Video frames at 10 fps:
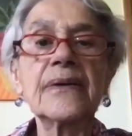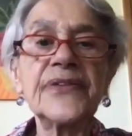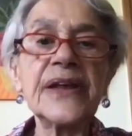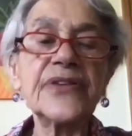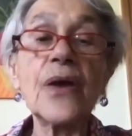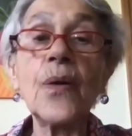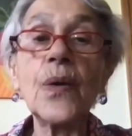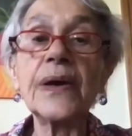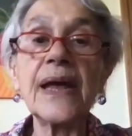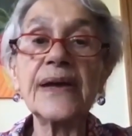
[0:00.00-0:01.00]
things are
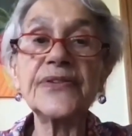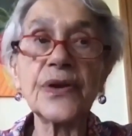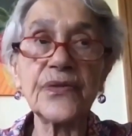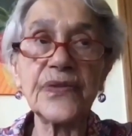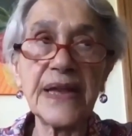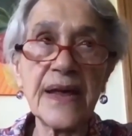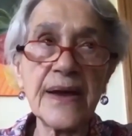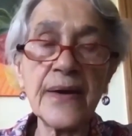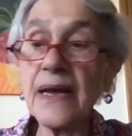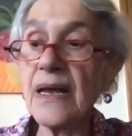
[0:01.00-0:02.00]
organized over
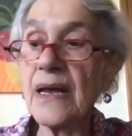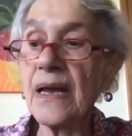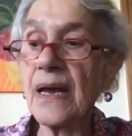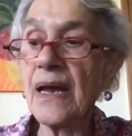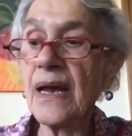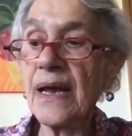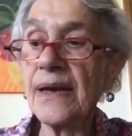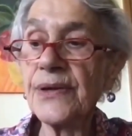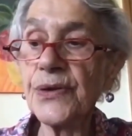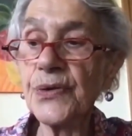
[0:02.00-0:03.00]
there.
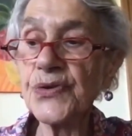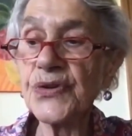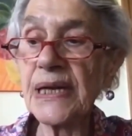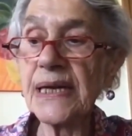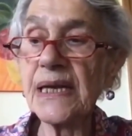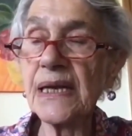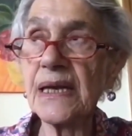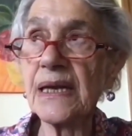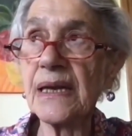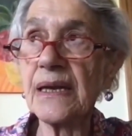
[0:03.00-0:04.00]
And usually
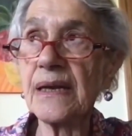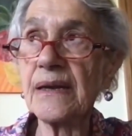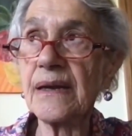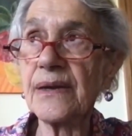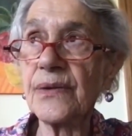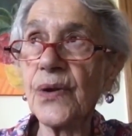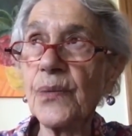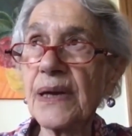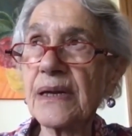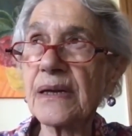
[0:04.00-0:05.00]
in, I don't know
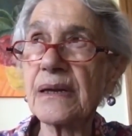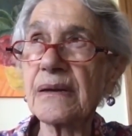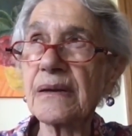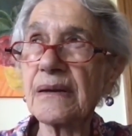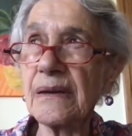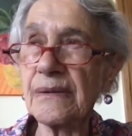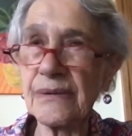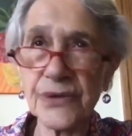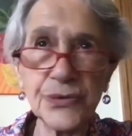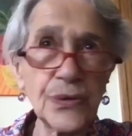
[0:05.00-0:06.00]
what,
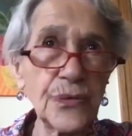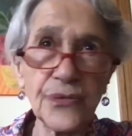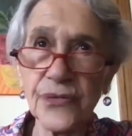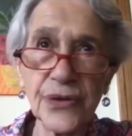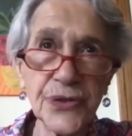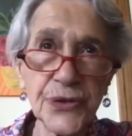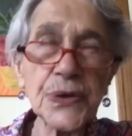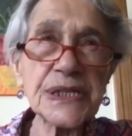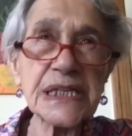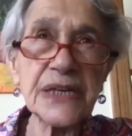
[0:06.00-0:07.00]
to
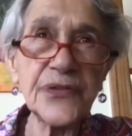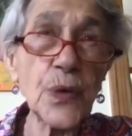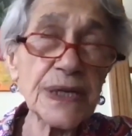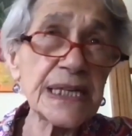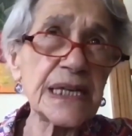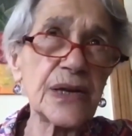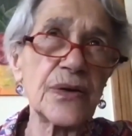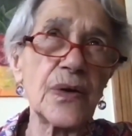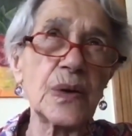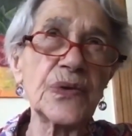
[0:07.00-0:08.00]
13,
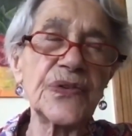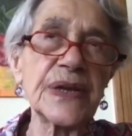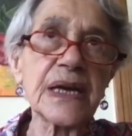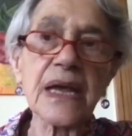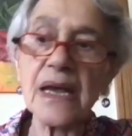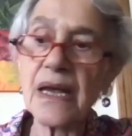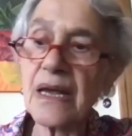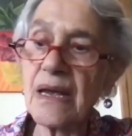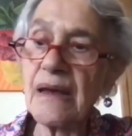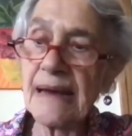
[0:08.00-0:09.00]
14-year-olds,
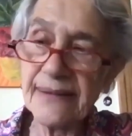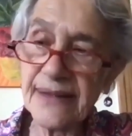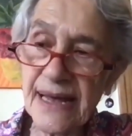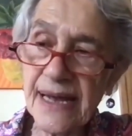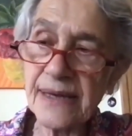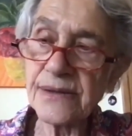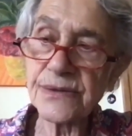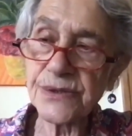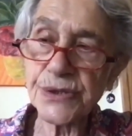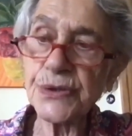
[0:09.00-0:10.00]
and then
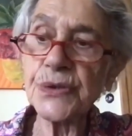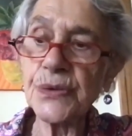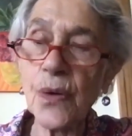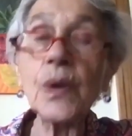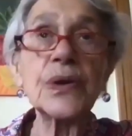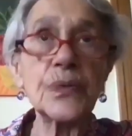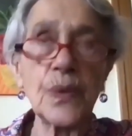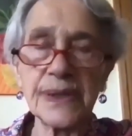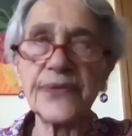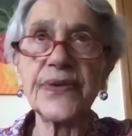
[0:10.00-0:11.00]
to older
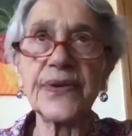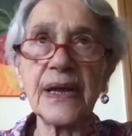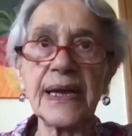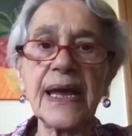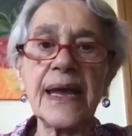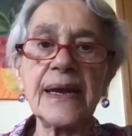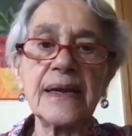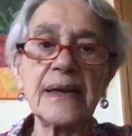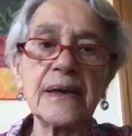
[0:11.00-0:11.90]
ones again,